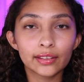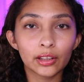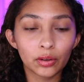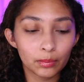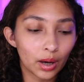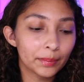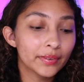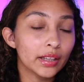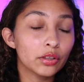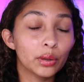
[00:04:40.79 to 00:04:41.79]
So the mom
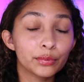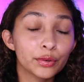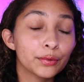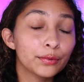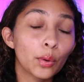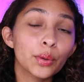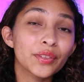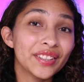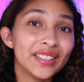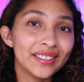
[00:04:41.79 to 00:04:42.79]
signed her up for
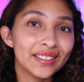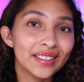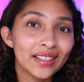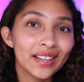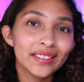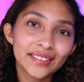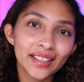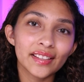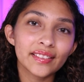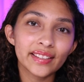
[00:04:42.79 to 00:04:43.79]
14
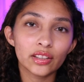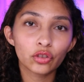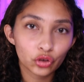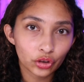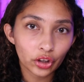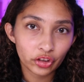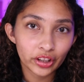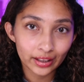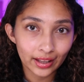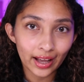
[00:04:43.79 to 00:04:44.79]
dancing and
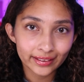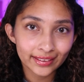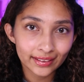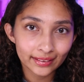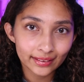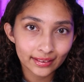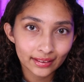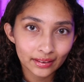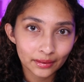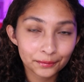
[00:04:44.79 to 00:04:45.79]
stretching classes.
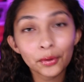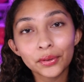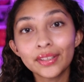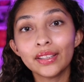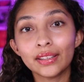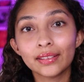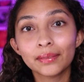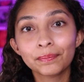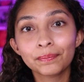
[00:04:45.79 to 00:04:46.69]
14